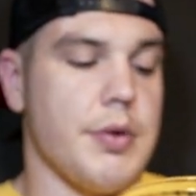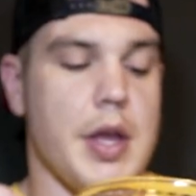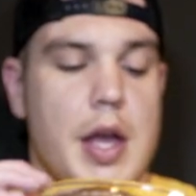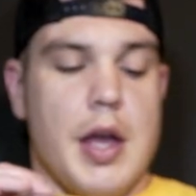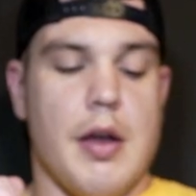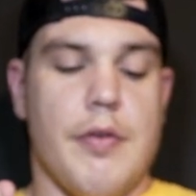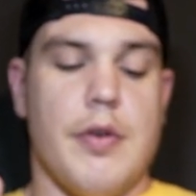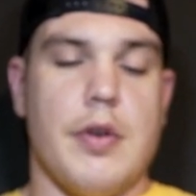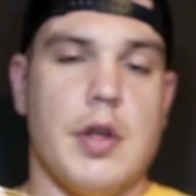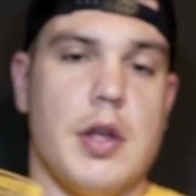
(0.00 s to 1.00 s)
we have
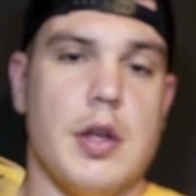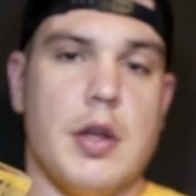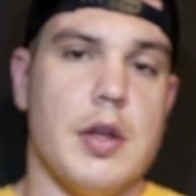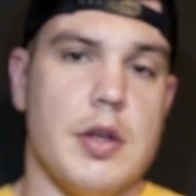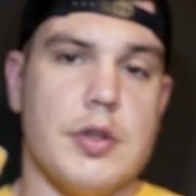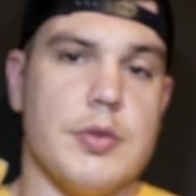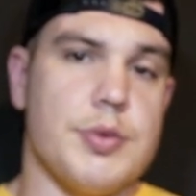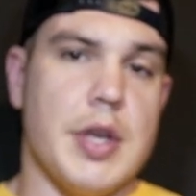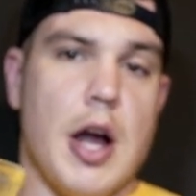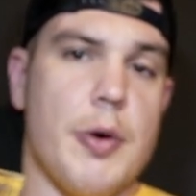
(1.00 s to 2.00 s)
some
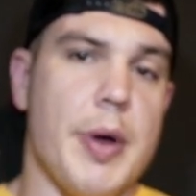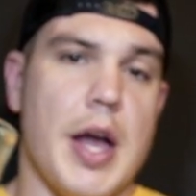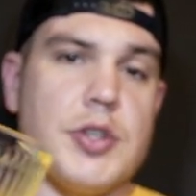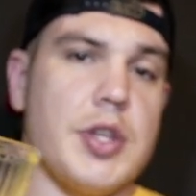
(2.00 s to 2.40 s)
Sour Patch